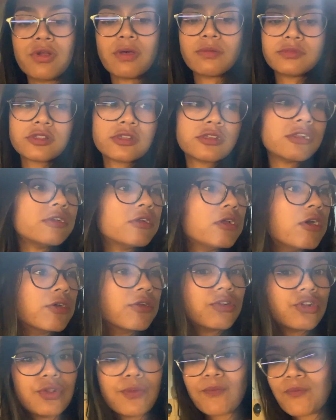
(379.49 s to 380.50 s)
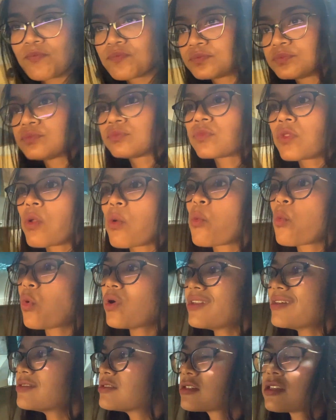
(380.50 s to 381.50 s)
I'm still hungry.
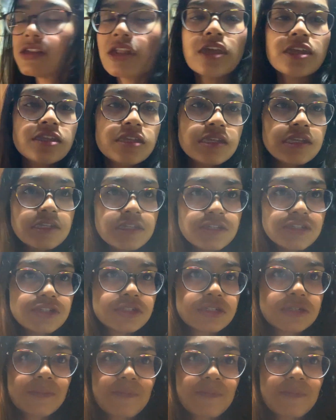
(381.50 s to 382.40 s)
What else can I eat?